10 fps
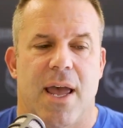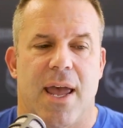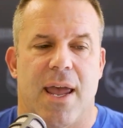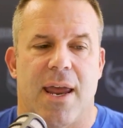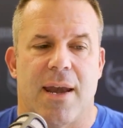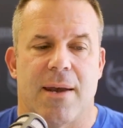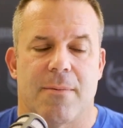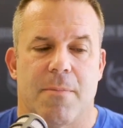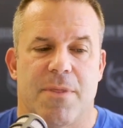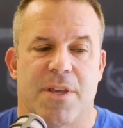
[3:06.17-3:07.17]
And
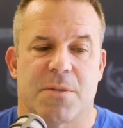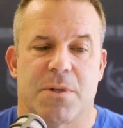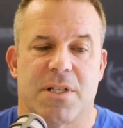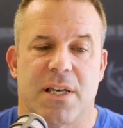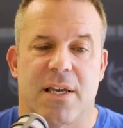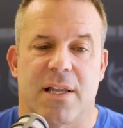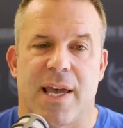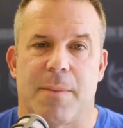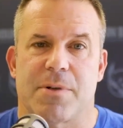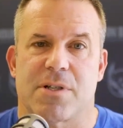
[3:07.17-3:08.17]
this particular
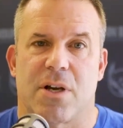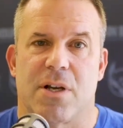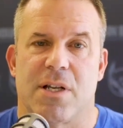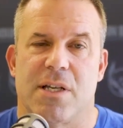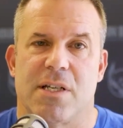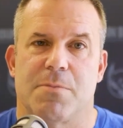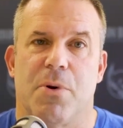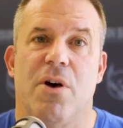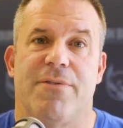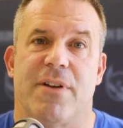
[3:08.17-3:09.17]
episode is
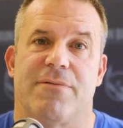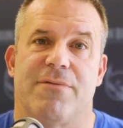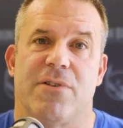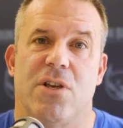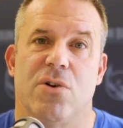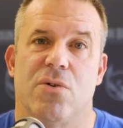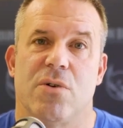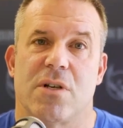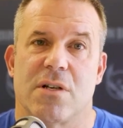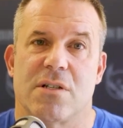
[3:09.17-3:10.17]
perfect for you
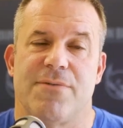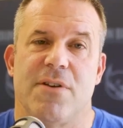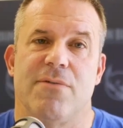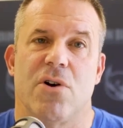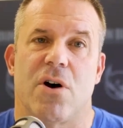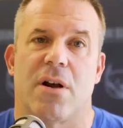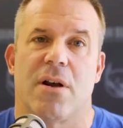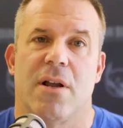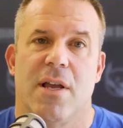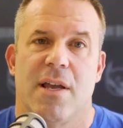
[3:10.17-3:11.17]
because if you've got,
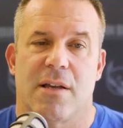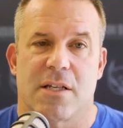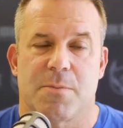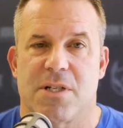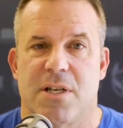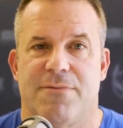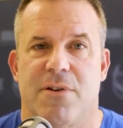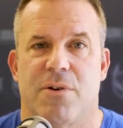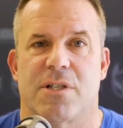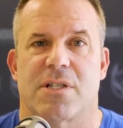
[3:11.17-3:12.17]
especially if
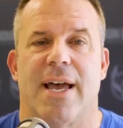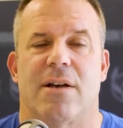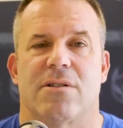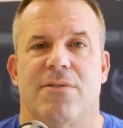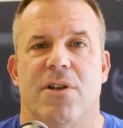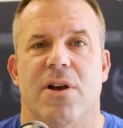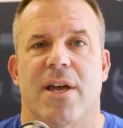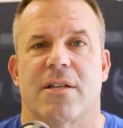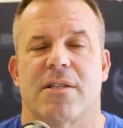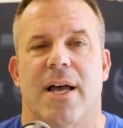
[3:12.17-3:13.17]
you're in sales, if you know
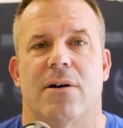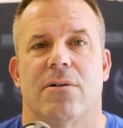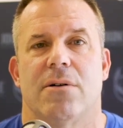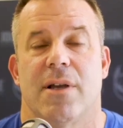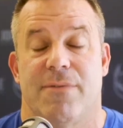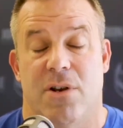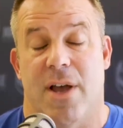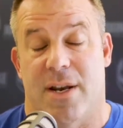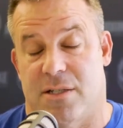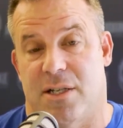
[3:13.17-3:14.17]
how to sell, if you know how
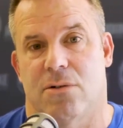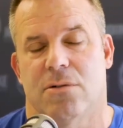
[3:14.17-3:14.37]
to sell,